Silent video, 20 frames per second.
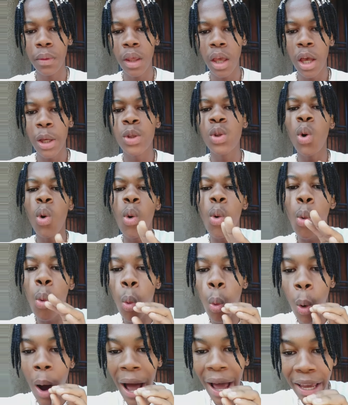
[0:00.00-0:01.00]
So
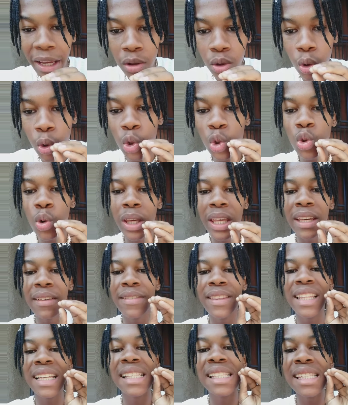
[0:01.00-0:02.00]
why don't you
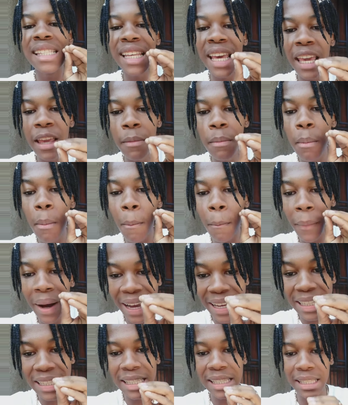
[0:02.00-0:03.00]
give the same
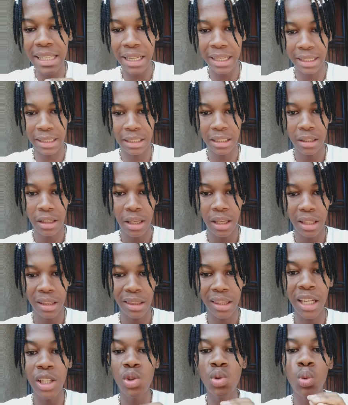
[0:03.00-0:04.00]
mindset
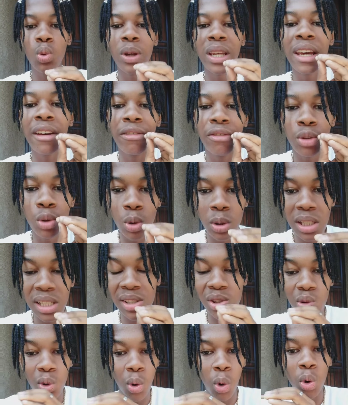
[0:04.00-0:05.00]
that you would have used
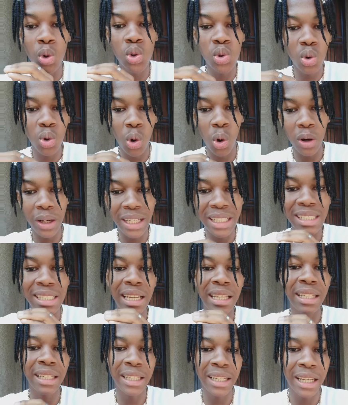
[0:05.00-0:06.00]
to go to college
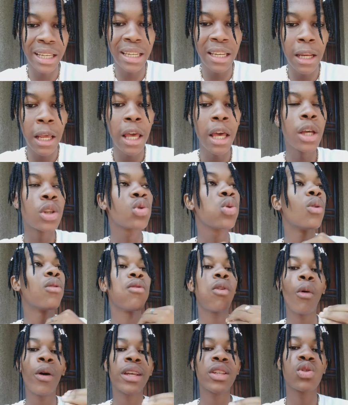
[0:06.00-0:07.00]
and learn to
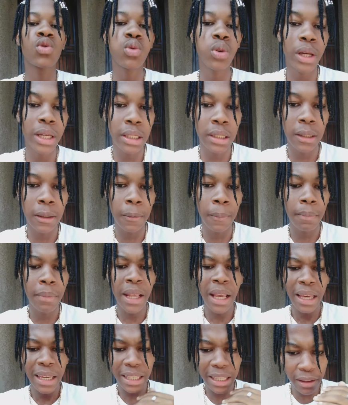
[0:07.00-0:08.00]
forex trading?
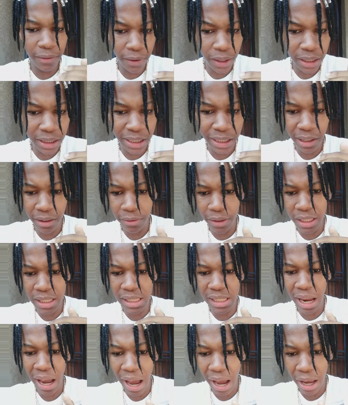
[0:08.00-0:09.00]
Give it
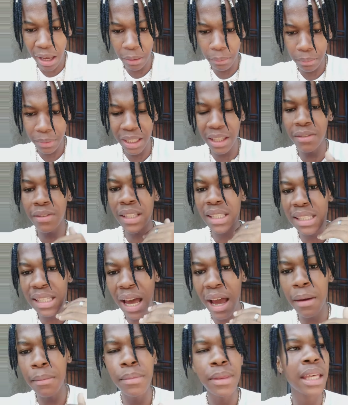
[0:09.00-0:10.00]
time. Give it
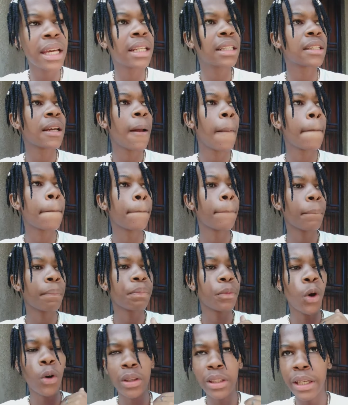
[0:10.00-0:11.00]
time that
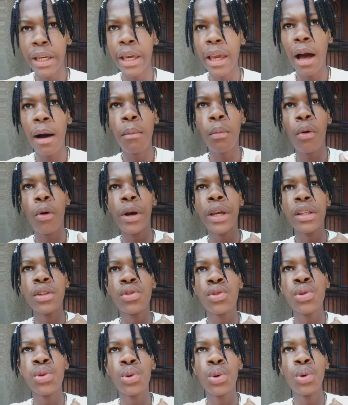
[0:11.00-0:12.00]
okay, I'm going
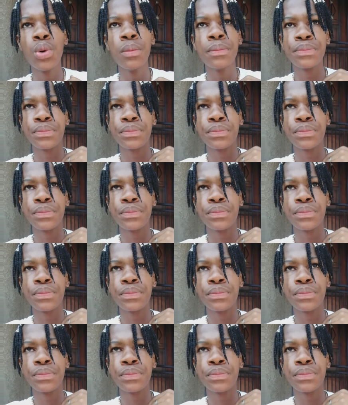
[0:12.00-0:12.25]
to